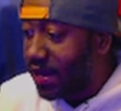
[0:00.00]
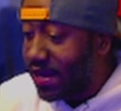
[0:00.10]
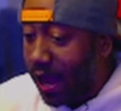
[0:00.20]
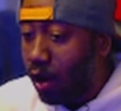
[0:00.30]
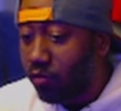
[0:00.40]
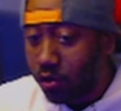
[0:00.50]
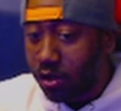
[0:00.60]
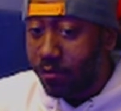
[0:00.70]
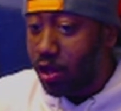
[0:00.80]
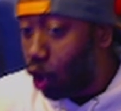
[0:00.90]
now they're
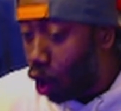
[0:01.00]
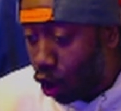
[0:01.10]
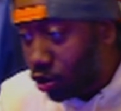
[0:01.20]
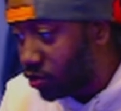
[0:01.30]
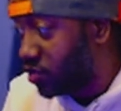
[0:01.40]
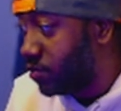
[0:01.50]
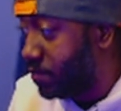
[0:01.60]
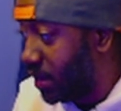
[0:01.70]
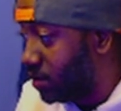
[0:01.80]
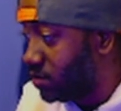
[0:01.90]
going to be harder to
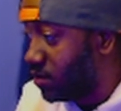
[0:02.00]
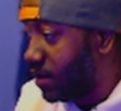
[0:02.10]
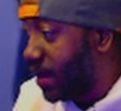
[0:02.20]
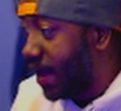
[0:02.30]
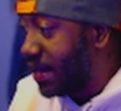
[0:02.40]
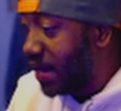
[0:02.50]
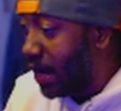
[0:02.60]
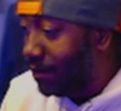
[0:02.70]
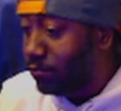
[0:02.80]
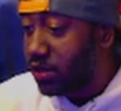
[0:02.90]
beat. And
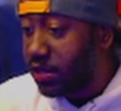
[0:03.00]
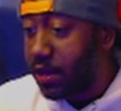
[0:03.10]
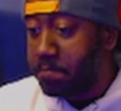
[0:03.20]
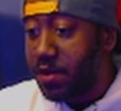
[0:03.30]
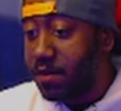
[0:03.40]
now I'm going to get beat